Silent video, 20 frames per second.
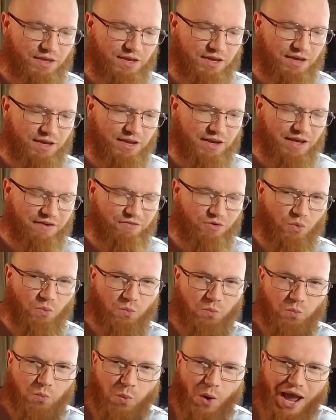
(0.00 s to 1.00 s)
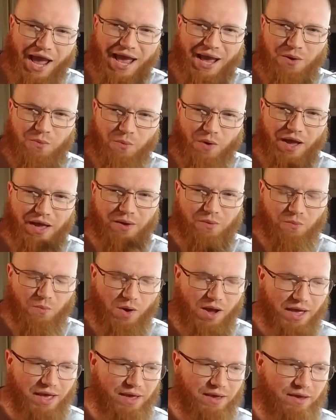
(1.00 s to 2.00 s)
and have a way, way,
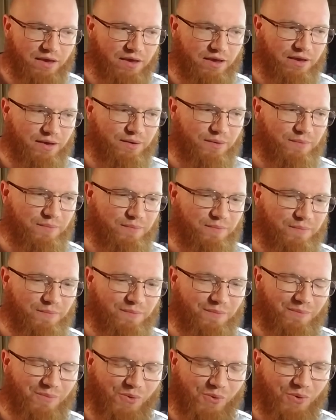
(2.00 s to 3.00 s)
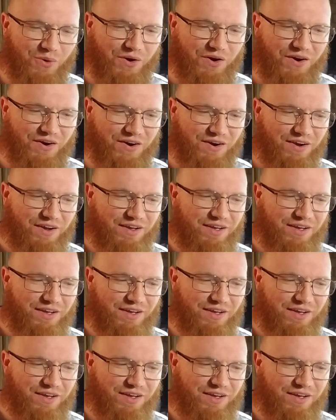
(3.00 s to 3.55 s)
way more